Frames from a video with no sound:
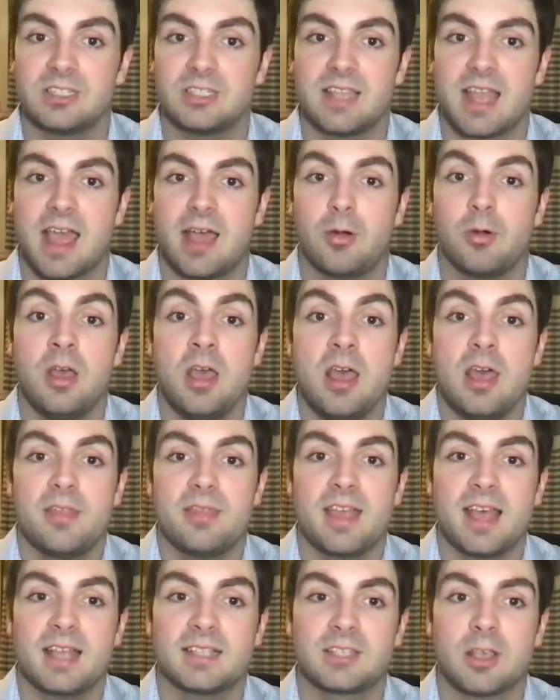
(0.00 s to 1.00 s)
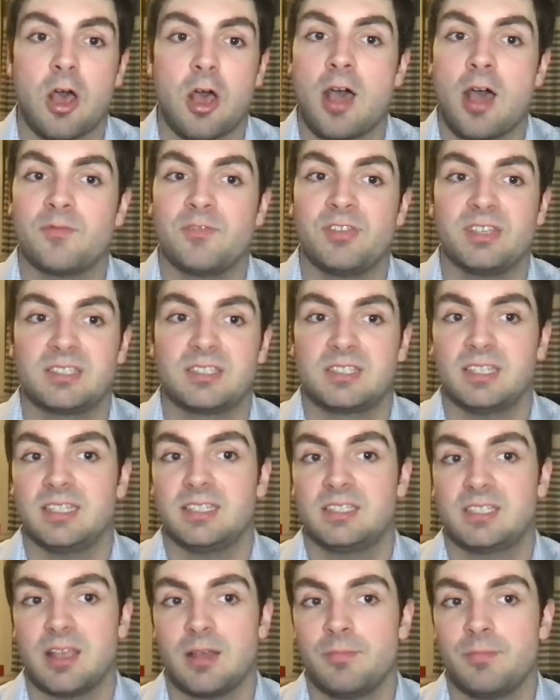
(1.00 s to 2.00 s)
Now, that's obviously
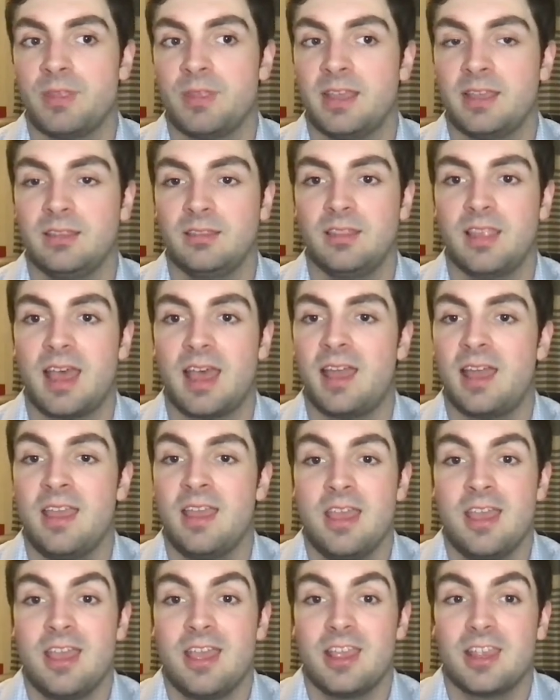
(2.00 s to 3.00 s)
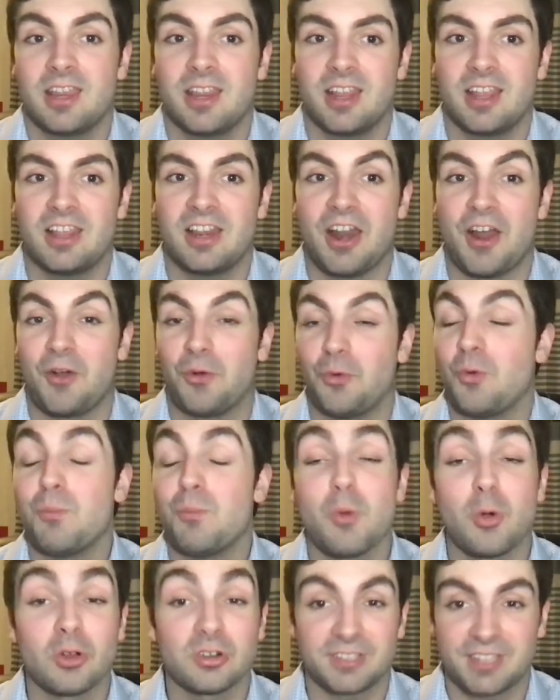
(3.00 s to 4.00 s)
something that, you know,
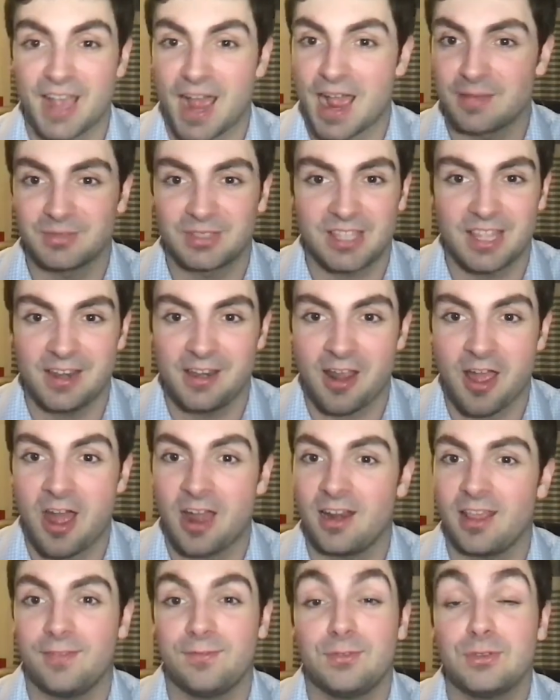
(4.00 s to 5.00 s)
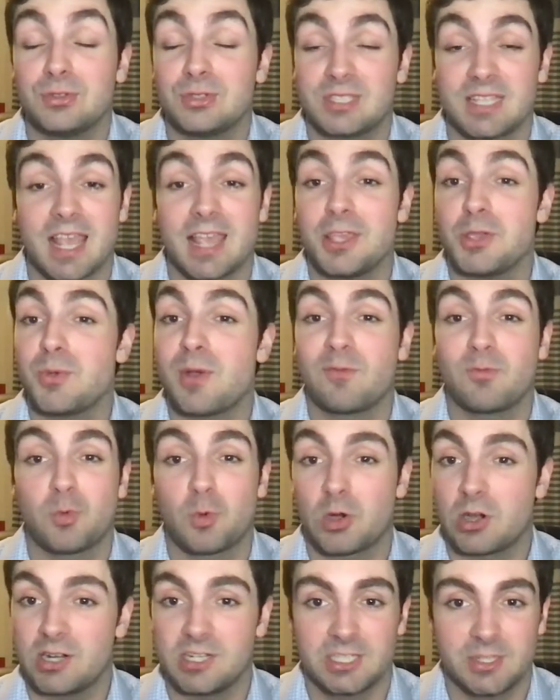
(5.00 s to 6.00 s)
more times than not, if you say you have
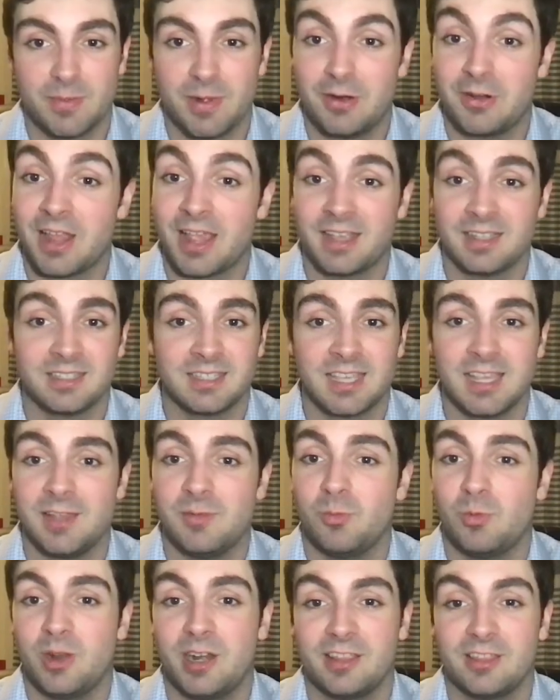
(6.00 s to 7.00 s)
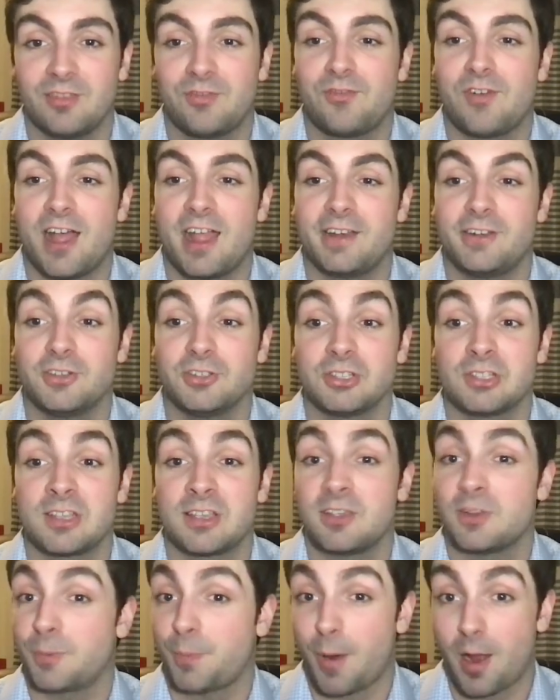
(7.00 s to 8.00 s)
worries about a team winning the finals,
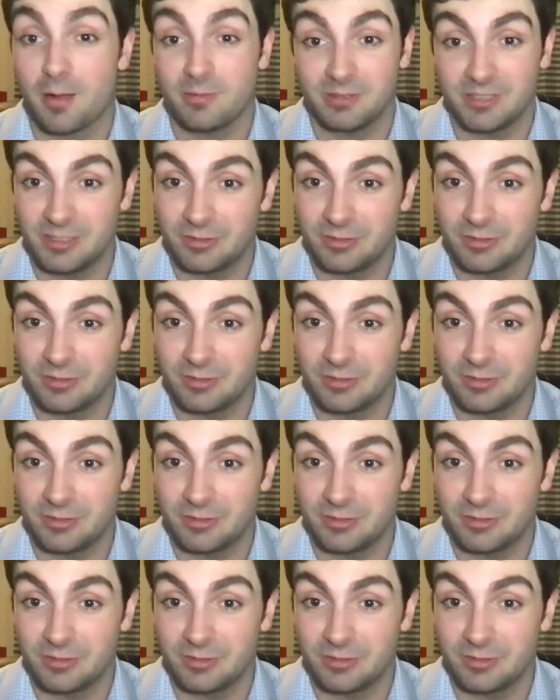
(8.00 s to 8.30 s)
you're probably